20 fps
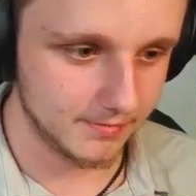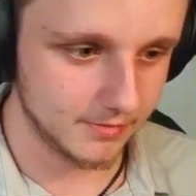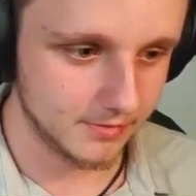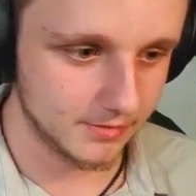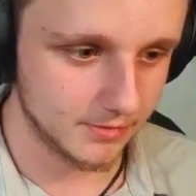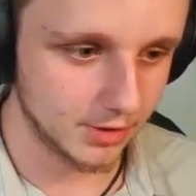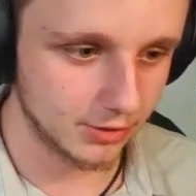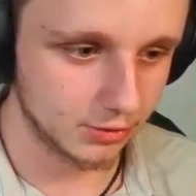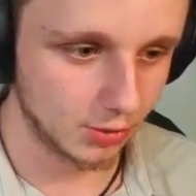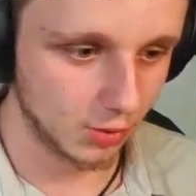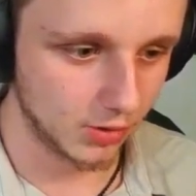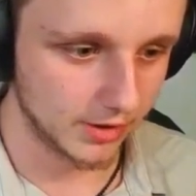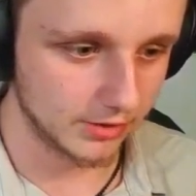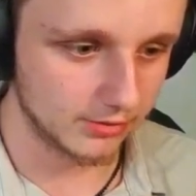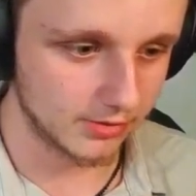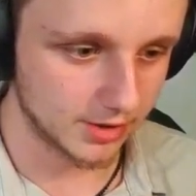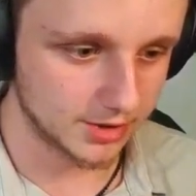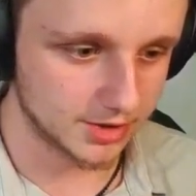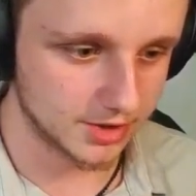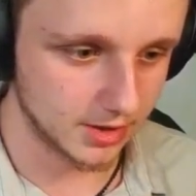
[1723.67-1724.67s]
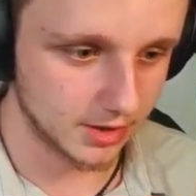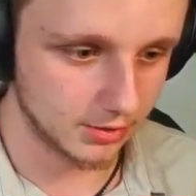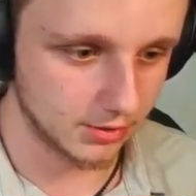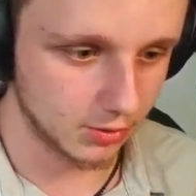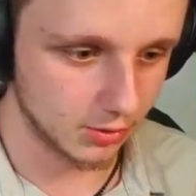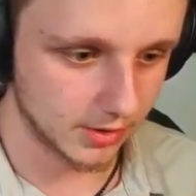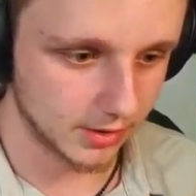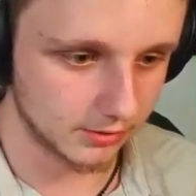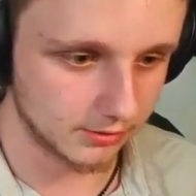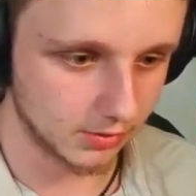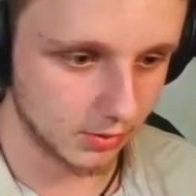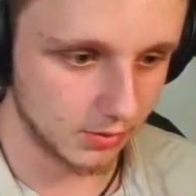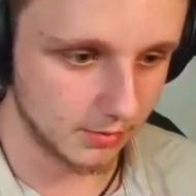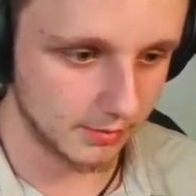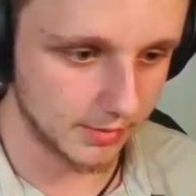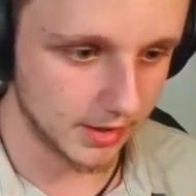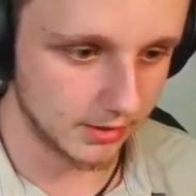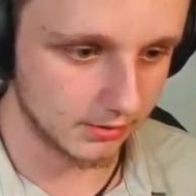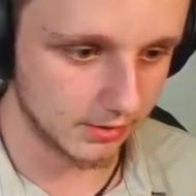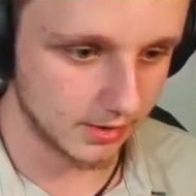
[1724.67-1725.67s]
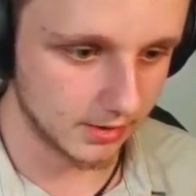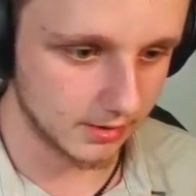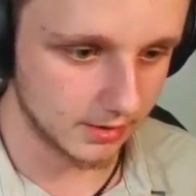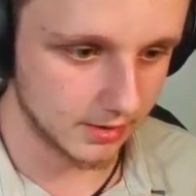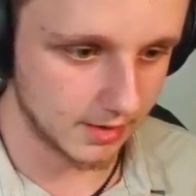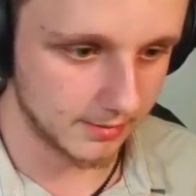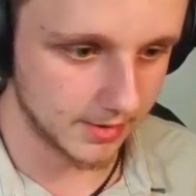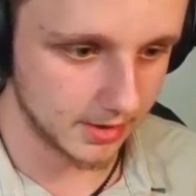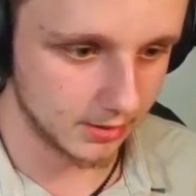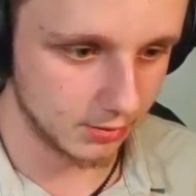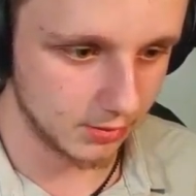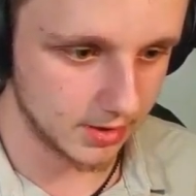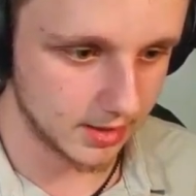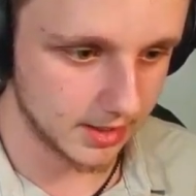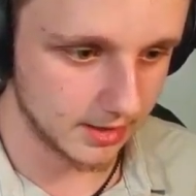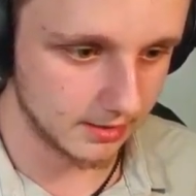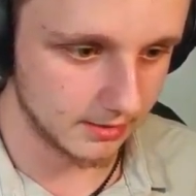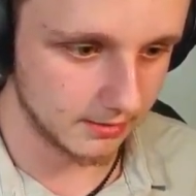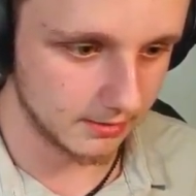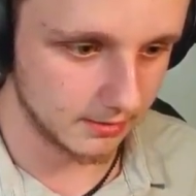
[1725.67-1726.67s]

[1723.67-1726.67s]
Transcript: The door. It's touching the door. That's so amazing. Come on, do it again.